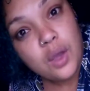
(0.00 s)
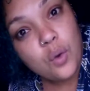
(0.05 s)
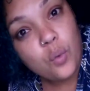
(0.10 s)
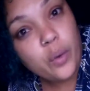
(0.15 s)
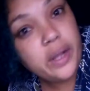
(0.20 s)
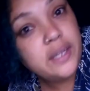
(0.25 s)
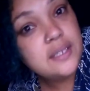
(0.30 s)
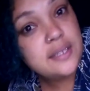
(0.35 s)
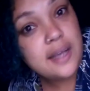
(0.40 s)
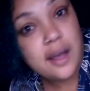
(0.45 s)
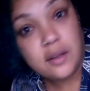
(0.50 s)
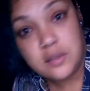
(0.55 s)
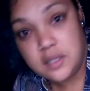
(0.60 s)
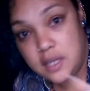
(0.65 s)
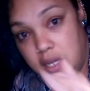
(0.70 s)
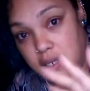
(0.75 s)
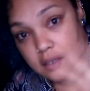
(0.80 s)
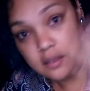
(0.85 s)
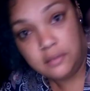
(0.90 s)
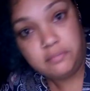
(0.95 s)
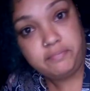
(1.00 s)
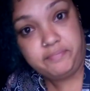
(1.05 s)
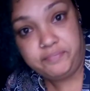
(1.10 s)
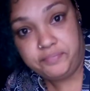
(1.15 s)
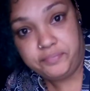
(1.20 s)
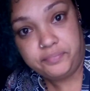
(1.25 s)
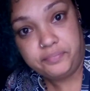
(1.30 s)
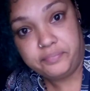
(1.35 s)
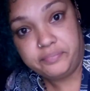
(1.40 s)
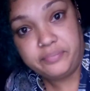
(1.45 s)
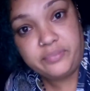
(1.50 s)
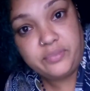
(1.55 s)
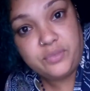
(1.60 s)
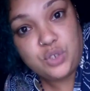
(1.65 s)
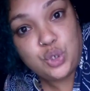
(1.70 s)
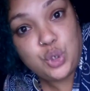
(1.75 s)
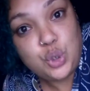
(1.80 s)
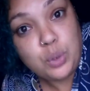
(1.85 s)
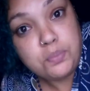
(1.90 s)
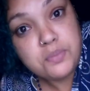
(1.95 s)
went out and
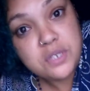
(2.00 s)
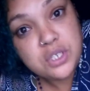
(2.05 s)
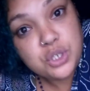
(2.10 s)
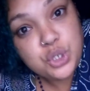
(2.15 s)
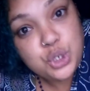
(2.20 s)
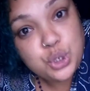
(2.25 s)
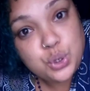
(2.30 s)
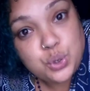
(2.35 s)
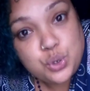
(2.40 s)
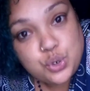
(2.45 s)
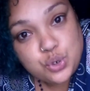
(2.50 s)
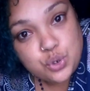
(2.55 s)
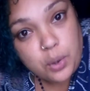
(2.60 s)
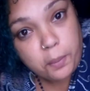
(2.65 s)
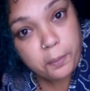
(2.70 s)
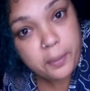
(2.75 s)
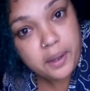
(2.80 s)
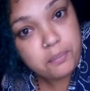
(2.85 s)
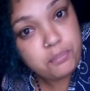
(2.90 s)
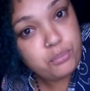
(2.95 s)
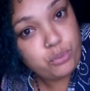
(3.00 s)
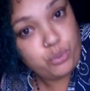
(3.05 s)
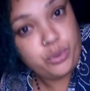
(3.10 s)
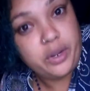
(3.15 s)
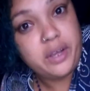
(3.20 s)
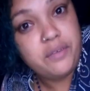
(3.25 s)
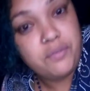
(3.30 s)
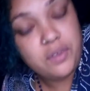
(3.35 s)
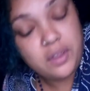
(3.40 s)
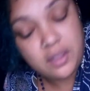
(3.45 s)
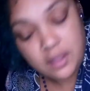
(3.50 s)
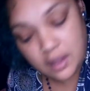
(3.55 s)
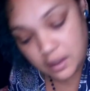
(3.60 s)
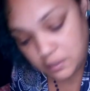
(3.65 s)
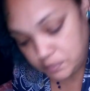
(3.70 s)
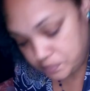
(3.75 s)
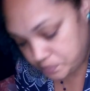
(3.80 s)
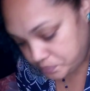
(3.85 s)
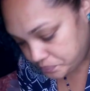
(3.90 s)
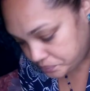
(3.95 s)
shopped till she could drop and bought
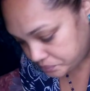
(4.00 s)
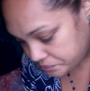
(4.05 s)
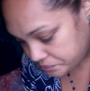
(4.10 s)
everything.